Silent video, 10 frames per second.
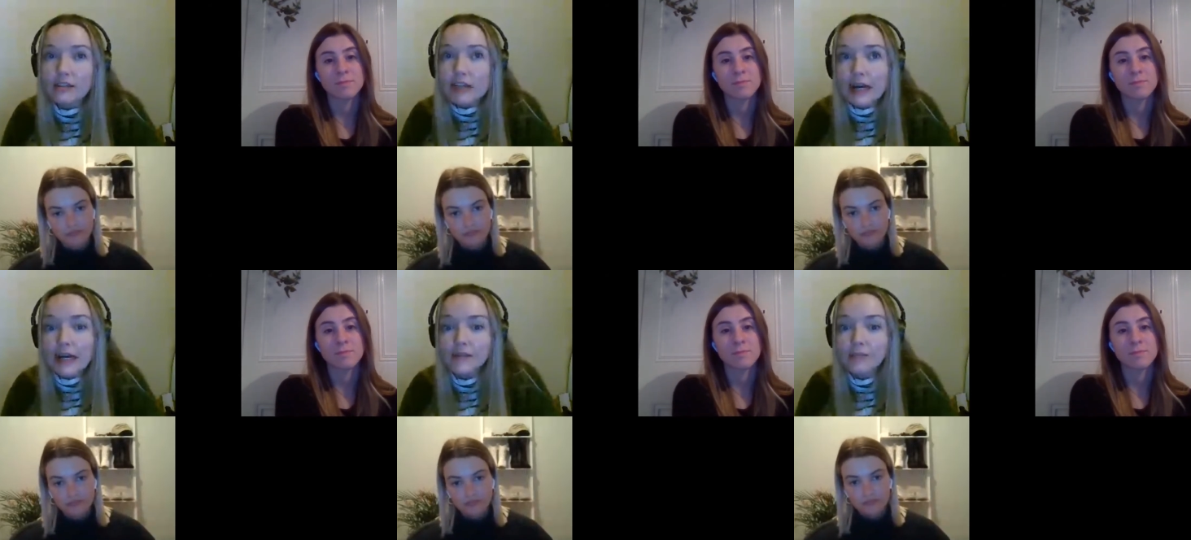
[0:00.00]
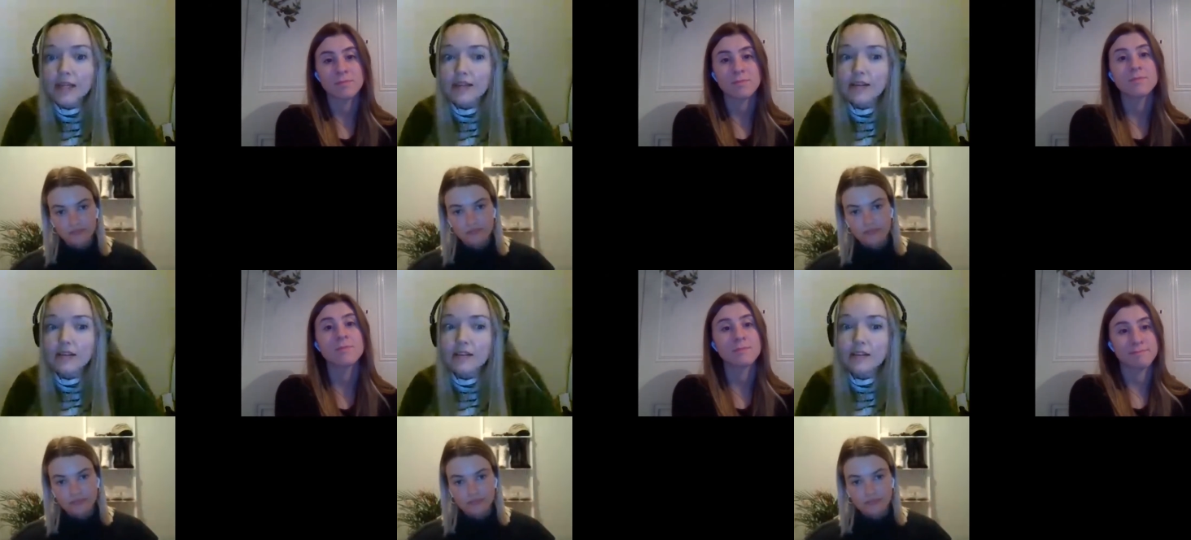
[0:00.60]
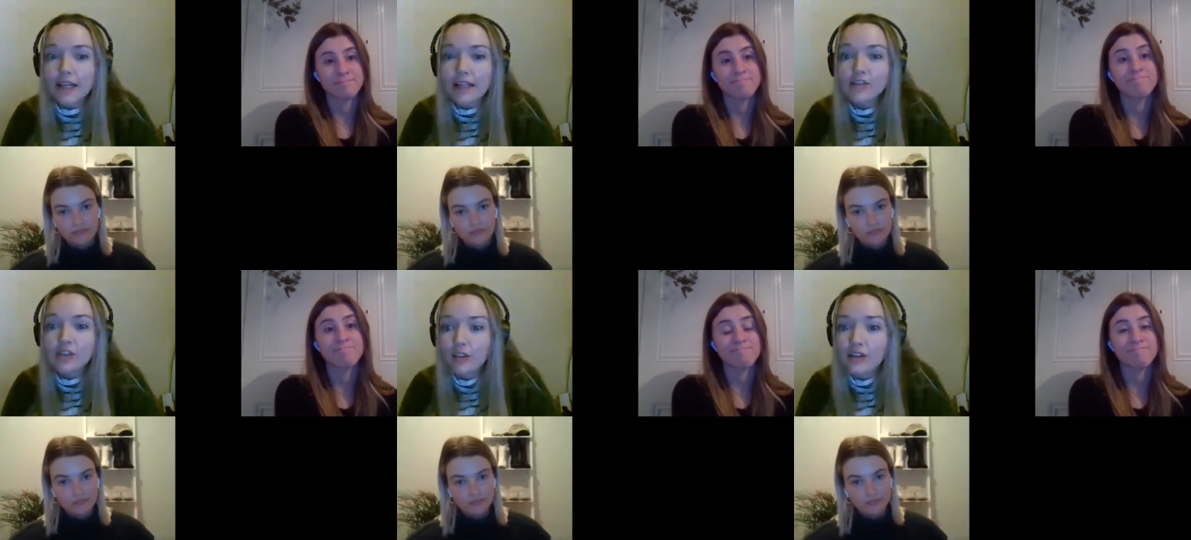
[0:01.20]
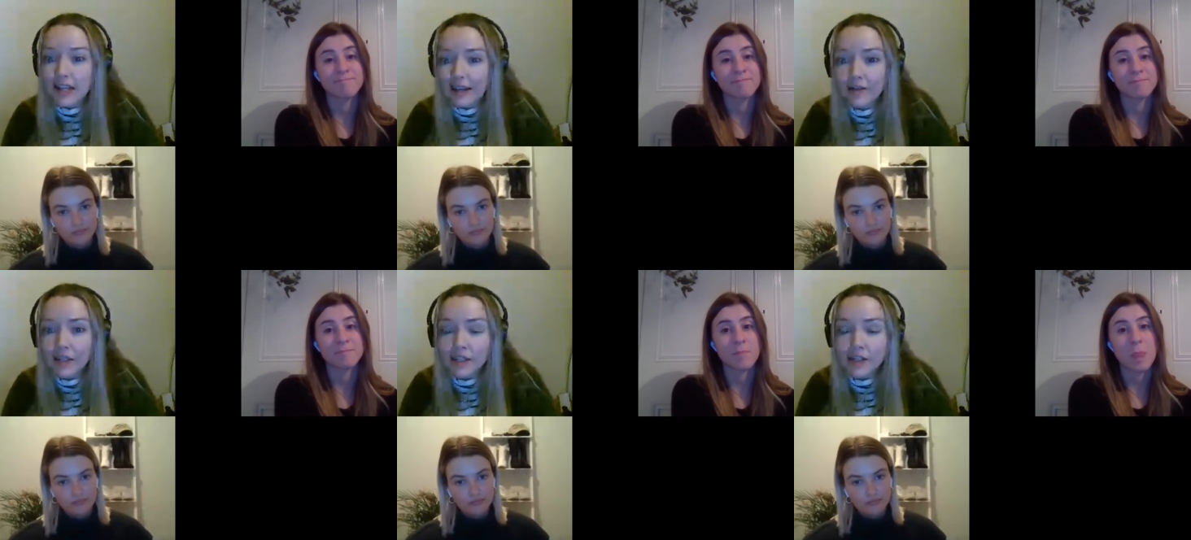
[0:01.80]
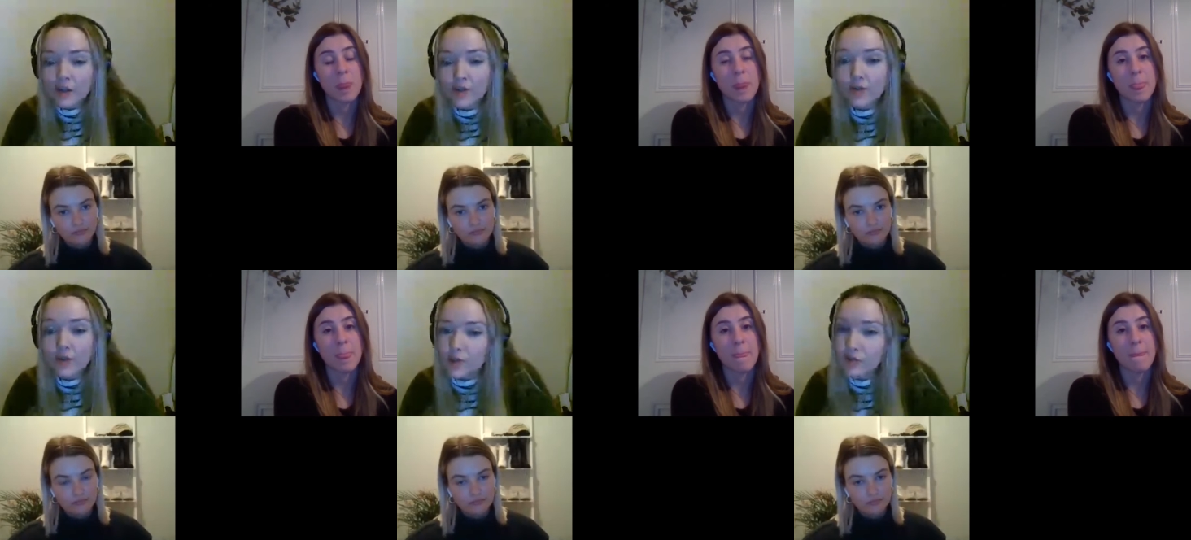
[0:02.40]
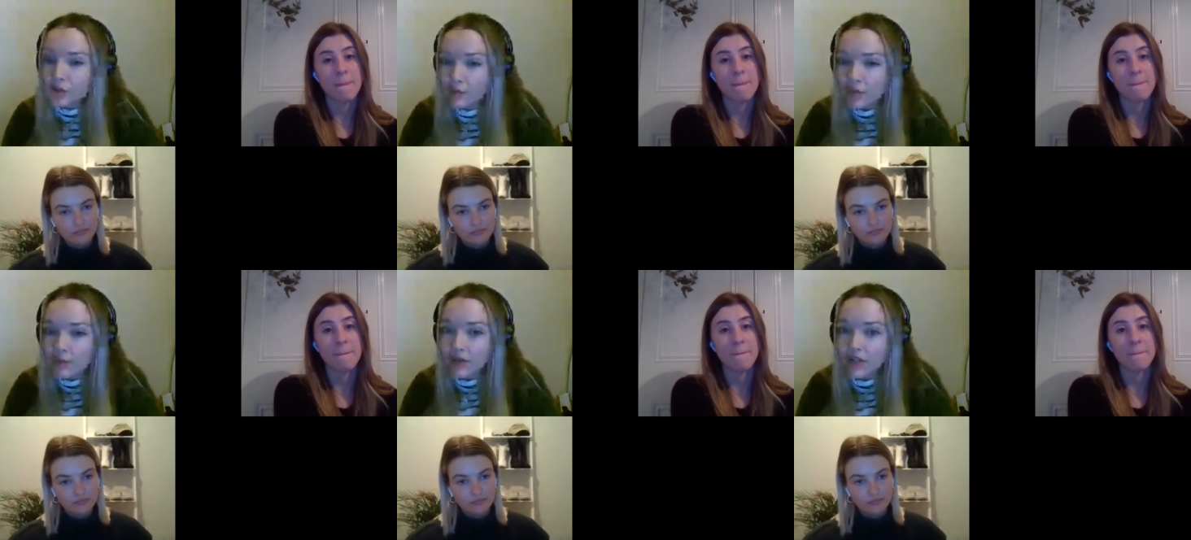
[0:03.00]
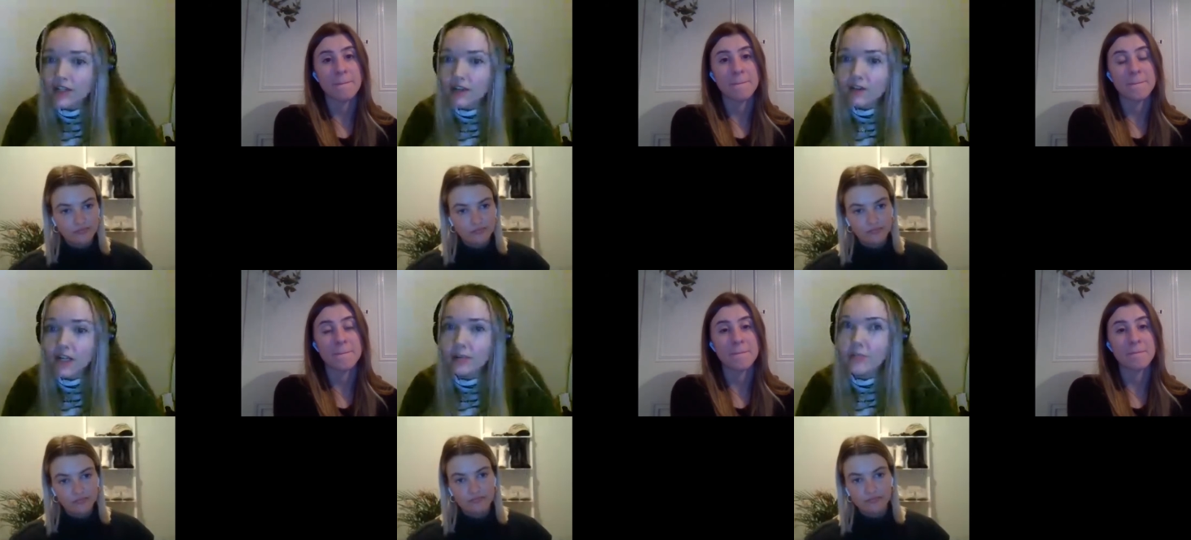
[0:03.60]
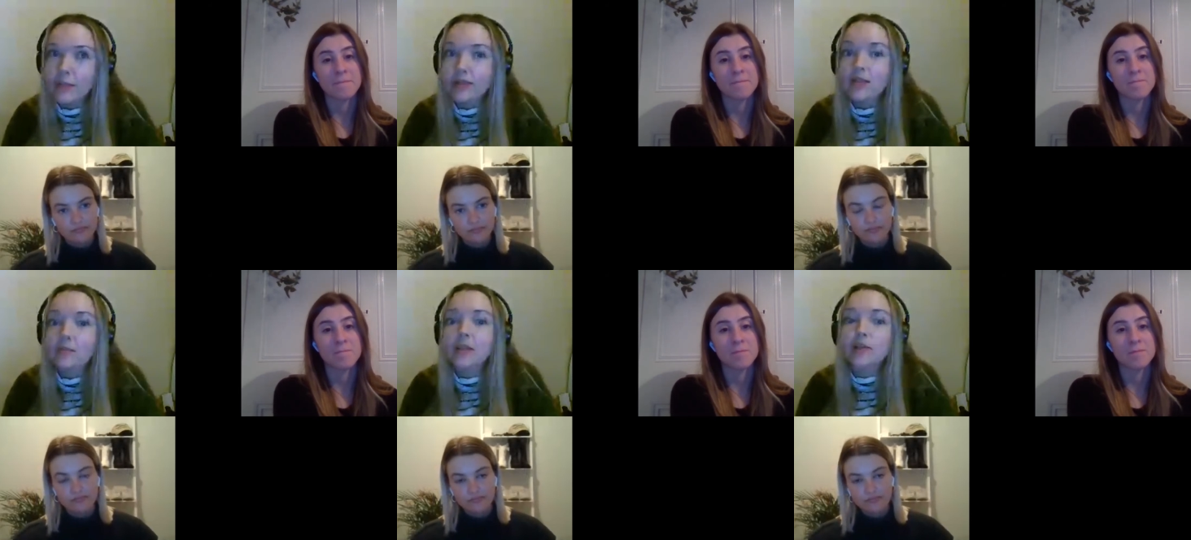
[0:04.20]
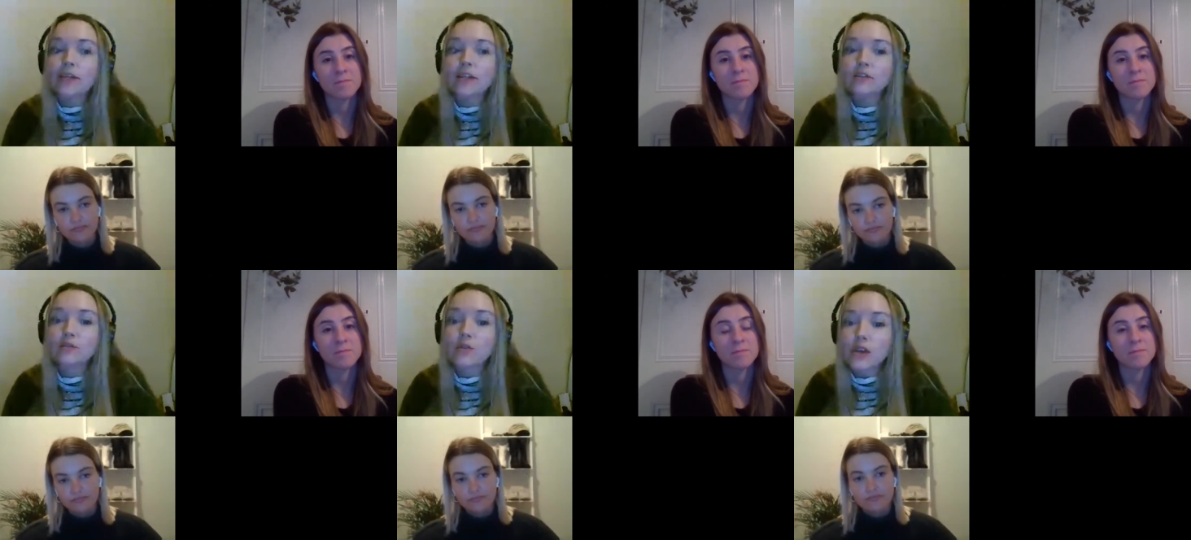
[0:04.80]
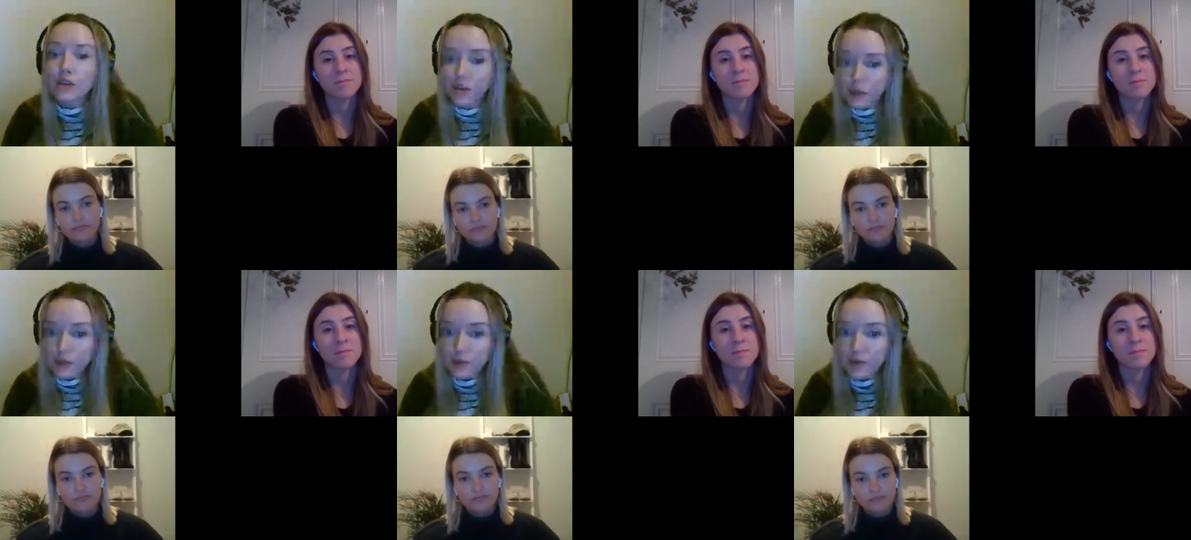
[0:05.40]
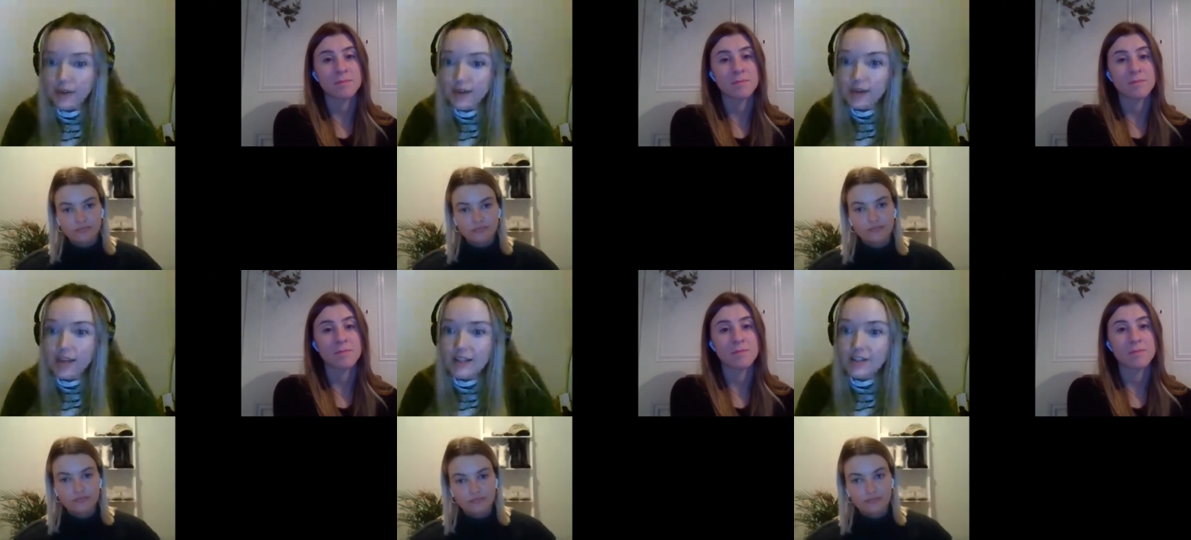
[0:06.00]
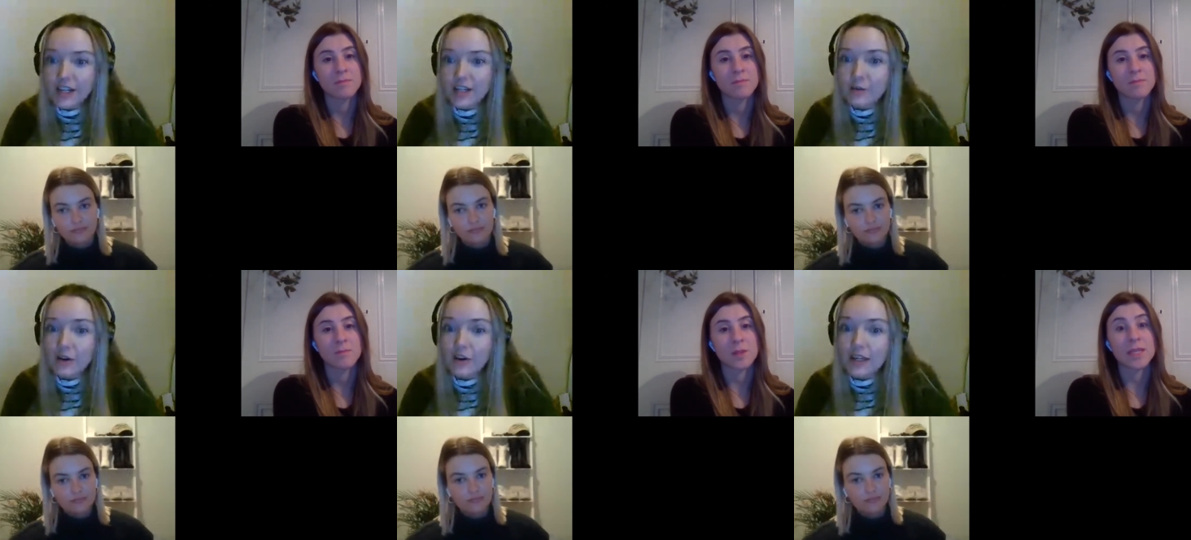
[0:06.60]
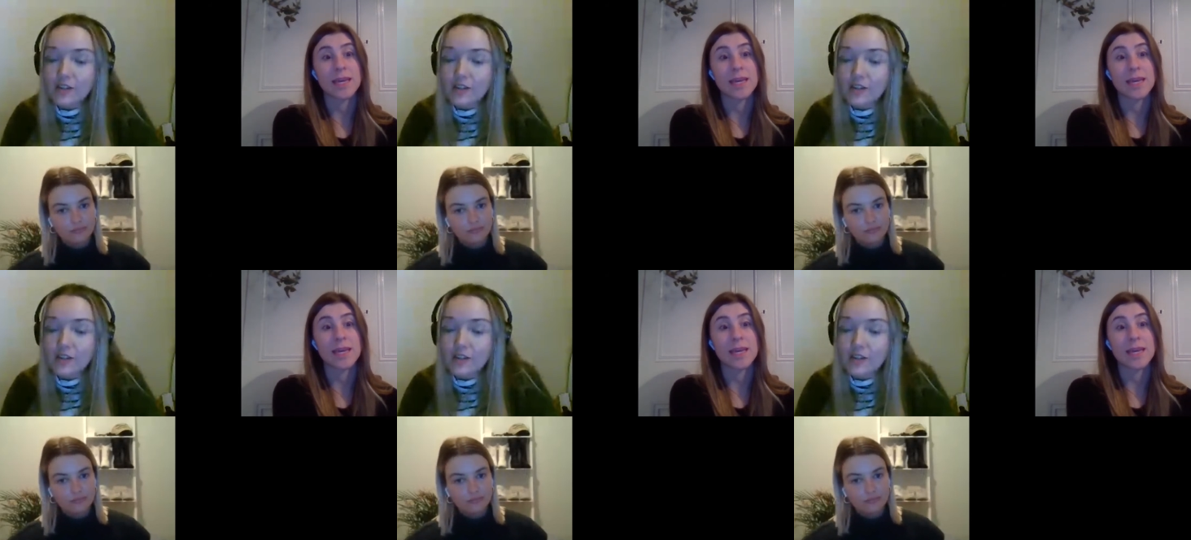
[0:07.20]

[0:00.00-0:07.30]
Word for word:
Speaker 1: has been like shut down in the usual Christmas shopping period, I feel like people are going to be looking to recoup in January and yes.